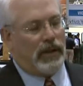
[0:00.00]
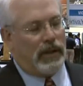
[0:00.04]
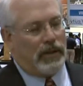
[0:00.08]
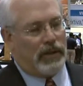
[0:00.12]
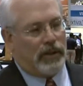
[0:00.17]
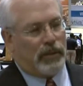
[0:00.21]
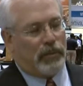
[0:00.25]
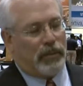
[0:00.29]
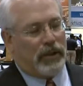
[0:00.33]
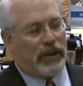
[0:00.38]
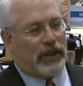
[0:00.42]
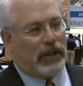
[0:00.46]

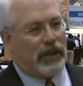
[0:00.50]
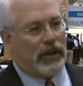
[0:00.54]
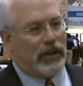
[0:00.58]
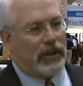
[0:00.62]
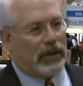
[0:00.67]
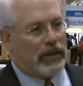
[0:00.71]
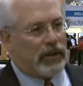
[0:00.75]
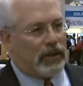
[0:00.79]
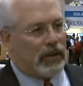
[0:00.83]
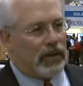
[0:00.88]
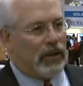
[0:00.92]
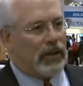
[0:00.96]
They're
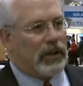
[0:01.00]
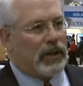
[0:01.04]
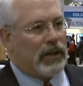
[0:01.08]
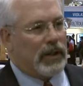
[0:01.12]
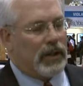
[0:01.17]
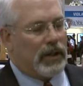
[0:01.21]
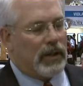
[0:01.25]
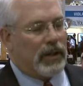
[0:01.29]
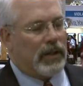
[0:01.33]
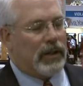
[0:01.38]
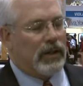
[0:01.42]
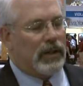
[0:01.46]
beginning to look
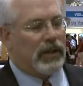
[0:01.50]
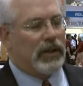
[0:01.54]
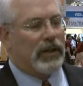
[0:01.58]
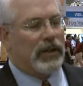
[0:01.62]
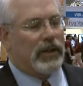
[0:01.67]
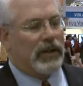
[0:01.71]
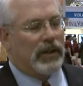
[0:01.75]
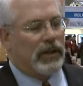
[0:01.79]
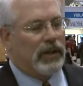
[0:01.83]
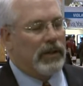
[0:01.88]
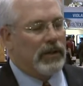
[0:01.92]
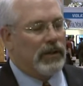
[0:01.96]
at
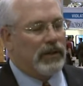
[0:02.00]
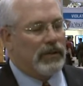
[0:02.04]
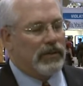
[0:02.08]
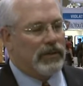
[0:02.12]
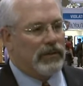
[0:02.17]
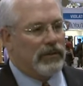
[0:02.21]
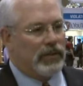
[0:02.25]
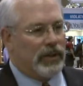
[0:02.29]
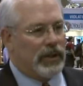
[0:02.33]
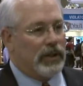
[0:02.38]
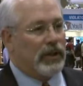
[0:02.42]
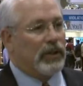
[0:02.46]
the
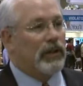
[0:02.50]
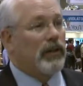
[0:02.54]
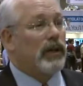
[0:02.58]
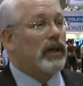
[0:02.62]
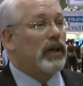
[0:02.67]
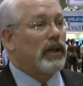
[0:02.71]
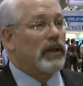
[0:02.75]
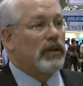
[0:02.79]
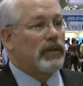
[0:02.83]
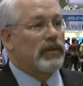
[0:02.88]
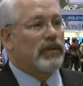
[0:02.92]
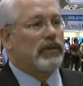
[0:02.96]
areas of
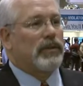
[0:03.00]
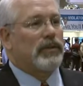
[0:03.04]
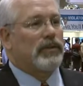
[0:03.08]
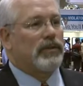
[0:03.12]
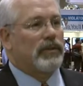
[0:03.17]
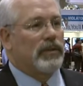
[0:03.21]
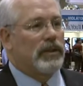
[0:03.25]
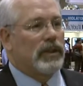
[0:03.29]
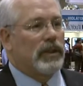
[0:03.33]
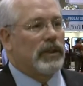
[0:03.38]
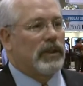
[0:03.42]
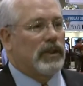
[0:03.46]
integrating those
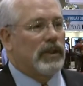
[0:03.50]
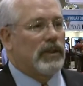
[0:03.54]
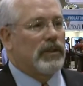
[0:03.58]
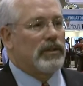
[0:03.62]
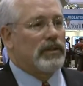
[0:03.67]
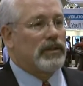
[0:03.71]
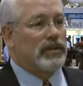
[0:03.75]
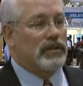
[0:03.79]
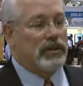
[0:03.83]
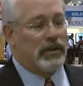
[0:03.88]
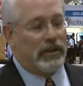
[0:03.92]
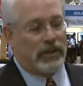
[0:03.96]
different
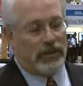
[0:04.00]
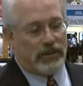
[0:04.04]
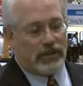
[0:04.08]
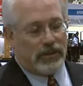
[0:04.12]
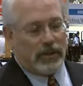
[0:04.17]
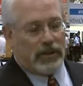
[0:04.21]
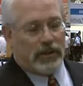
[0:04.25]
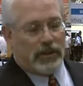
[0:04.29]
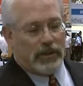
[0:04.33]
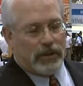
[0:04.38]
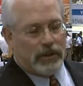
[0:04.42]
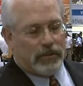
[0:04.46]
technologies, at
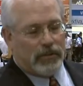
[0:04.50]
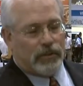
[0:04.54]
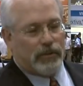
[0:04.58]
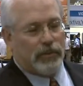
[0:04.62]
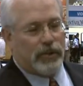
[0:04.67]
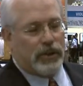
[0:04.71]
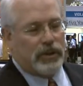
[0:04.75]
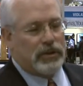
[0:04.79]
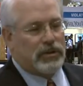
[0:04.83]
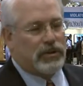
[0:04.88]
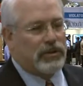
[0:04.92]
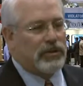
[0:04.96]
least on the
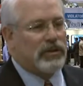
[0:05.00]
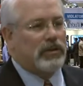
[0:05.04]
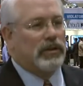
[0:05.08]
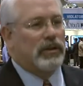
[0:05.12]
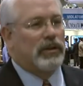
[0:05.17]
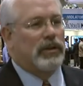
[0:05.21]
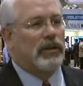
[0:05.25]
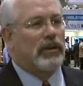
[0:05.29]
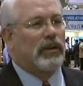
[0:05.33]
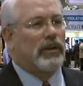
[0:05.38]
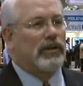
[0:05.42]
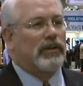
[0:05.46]
information
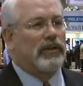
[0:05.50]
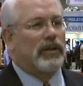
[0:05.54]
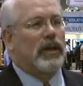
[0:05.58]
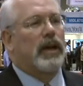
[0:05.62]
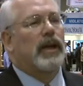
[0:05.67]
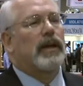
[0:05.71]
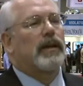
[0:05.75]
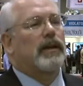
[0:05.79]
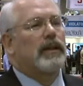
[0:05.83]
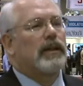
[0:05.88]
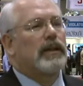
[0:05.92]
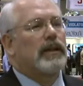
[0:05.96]
security
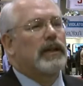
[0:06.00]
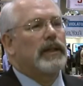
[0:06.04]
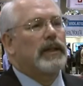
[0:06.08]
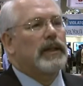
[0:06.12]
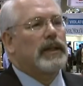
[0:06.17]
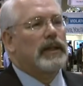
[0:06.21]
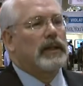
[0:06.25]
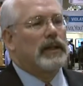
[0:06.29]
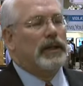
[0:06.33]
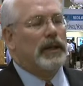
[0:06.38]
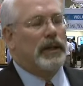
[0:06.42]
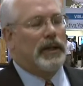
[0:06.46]
side.
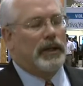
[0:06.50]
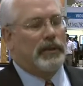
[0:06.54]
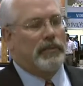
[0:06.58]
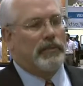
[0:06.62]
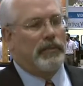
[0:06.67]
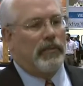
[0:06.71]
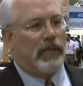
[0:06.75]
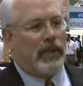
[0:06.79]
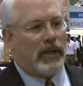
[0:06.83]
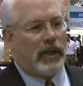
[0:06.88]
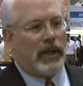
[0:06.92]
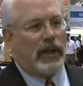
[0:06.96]

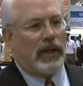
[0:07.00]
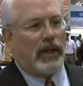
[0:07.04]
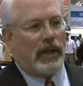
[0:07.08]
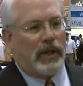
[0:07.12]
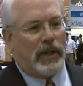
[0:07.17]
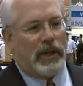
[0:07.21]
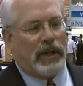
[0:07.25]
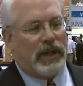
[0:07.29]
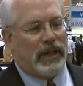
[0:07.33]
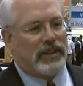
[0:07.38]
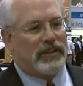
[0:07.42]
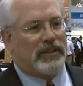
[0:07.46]

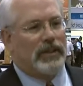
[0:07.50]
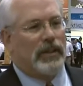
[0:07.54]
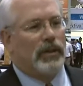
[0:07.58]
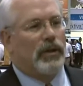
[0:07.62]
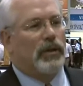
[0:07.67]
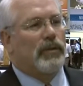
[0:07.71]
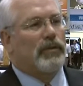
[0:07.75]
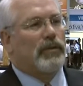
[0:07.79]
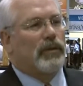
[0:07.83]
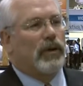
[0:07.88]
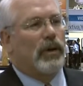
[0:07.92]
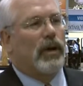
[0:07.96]
And I'd say
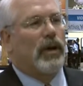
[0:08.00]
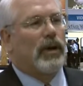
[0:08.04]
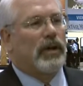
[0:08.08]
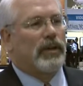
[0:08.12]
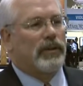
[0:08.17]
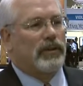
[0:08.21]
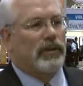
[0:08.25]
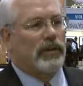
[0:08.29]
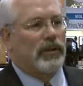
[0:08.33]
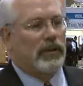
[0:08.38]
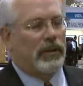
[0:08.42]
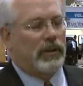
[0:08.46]

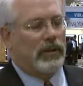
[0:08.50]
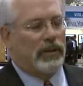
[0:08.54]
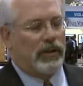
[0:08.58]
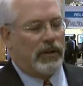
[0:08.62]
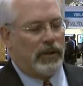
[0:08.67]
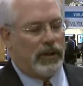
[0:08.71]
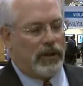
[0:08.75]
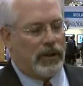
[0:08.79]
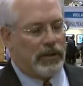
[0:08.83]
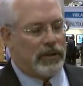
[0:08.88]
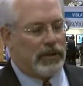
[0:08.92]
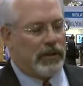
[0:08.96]
overall,
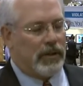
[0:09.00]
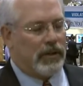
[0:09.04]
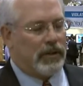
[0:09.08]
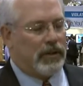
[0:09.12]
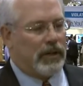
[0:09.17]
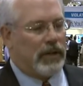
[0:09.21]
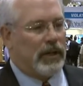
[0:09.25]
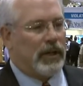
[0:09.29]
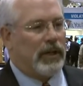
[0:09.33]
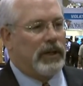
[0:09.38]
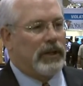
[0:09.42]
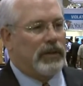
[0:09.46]

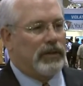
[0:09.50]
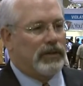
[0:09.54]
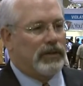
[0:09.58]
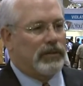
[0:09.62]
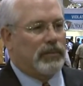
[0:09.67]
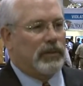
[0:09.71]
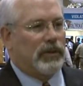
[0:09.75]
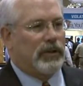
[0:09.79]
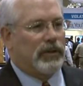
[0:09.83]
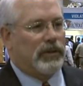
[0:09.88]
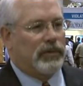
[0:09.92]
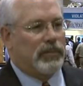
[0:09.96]
healthcare today
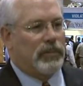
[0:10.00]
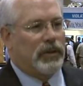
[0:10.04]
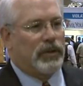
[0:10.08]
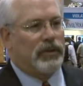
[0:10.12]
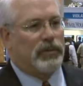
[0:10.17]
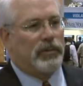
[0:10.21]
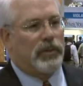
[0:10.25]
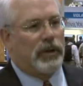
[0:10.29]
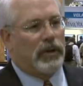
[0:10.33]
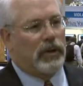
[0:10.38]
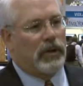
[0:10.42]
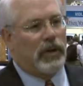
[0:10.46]
is
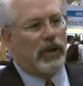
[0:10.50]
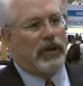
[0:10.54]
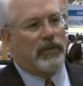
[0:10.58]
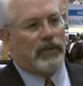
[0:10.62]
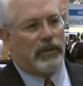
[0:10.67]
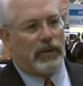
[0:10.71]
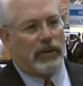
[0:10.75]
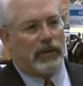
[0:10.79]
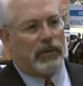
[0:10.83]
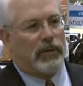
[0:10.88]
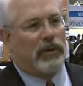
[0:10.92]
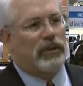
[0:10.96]
much better off
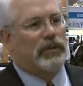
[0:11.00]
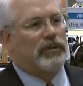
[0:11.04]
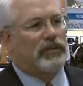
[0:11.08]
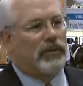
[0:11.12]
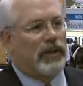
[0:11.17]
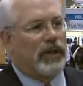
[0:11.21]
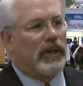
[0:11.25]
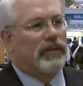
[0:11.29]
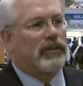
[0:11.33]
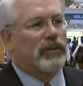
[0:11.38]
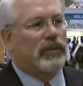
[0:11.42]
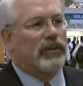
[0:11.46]
than it was
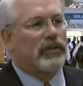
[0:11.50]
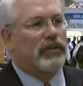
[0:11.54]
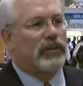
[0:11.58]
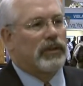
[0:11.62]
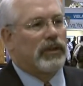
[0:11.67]
5 years